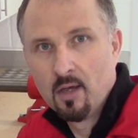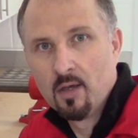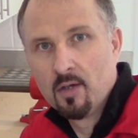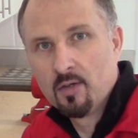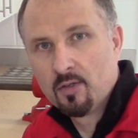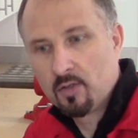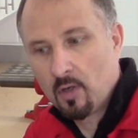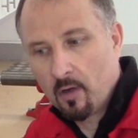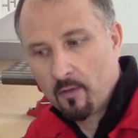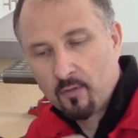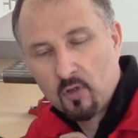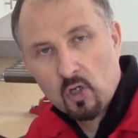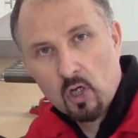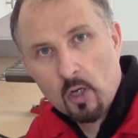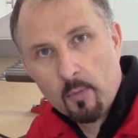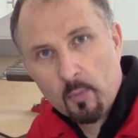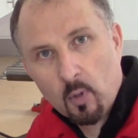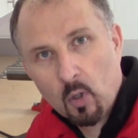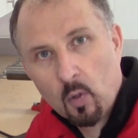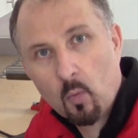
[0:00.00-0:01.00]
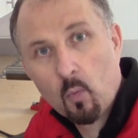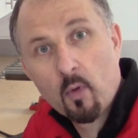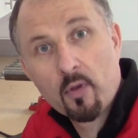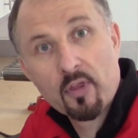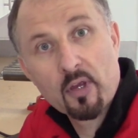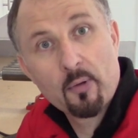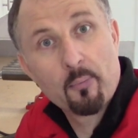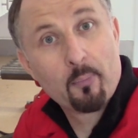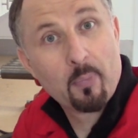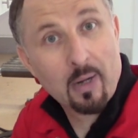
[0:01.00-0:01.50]
So I've come up with
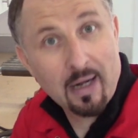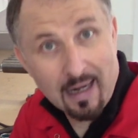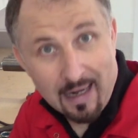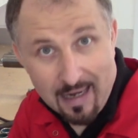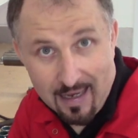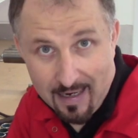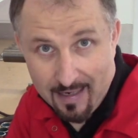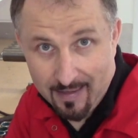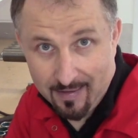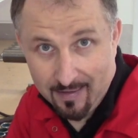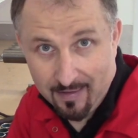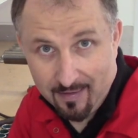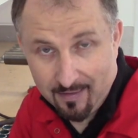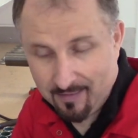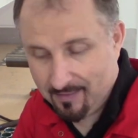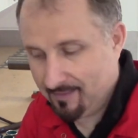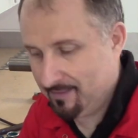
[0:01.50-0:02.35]
a plan.